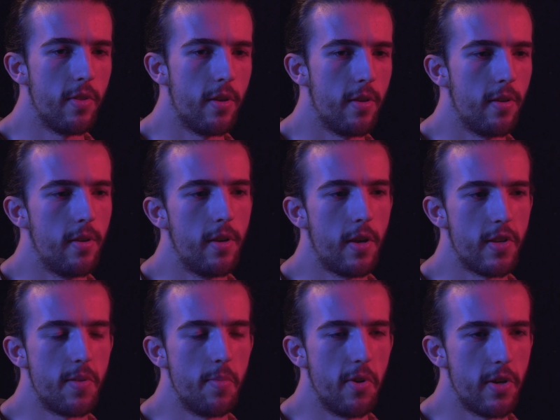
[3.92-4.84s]
the
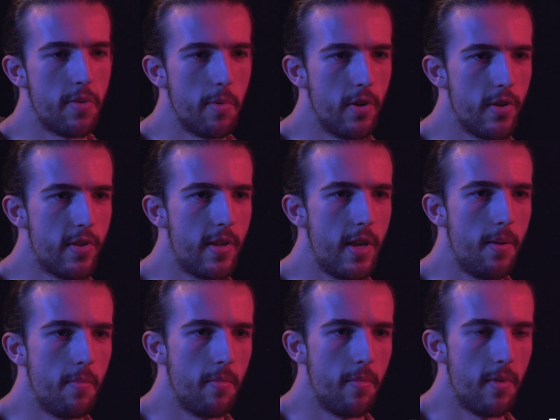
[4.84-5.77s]
customer experience
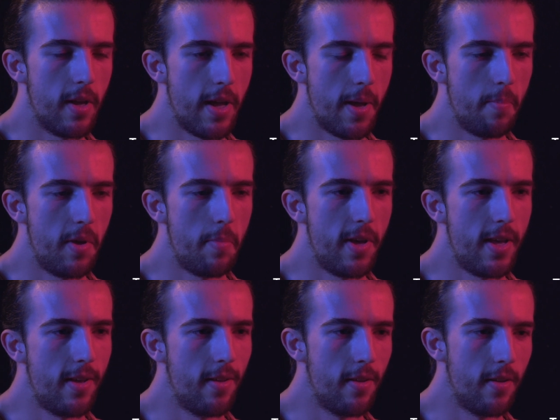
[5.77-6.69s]
team at
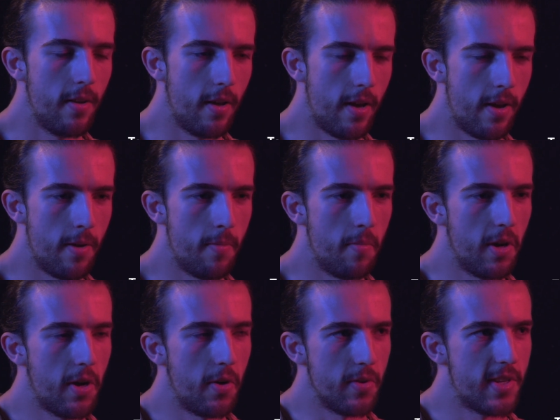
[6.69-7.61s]
MPB.
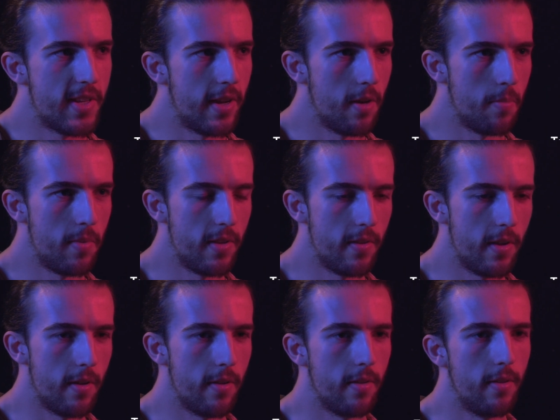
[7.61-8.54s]
My current setup is
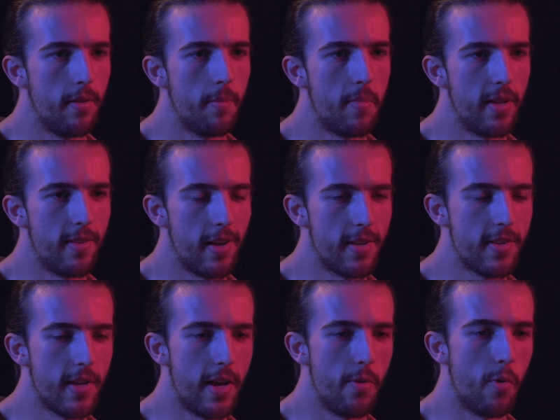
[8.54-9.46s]
a
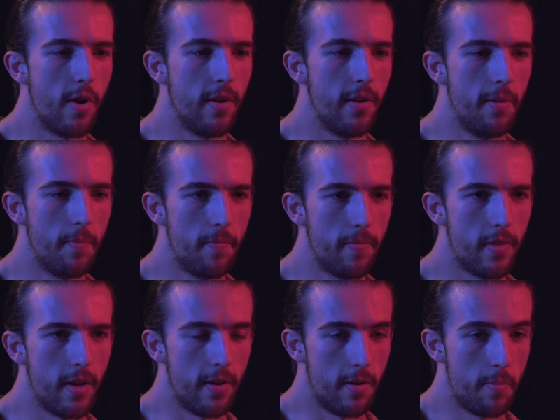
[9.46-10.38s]
Pentax K1
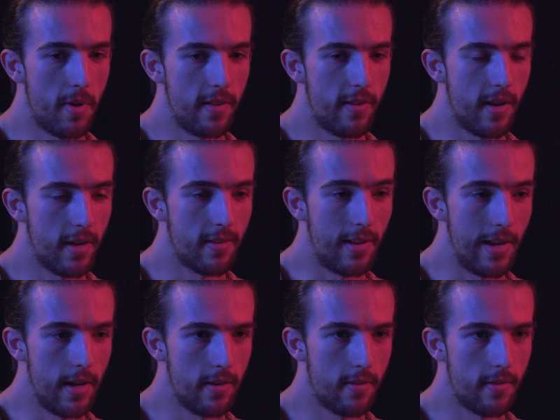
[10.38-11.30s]
and a Pentax
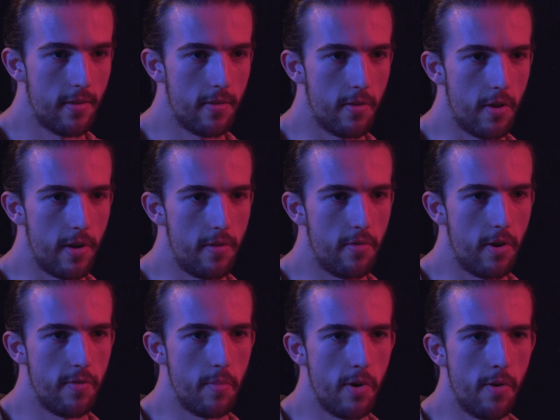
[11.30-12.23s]
LX
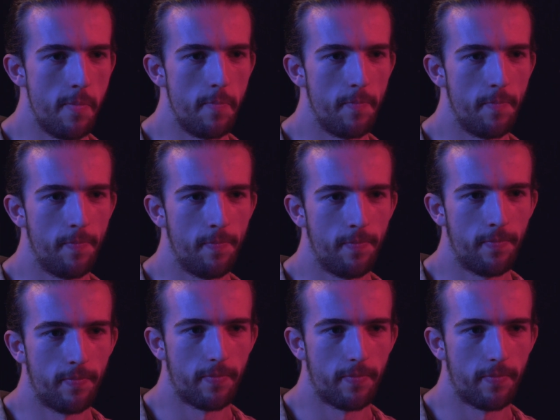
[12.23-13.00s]
35mm.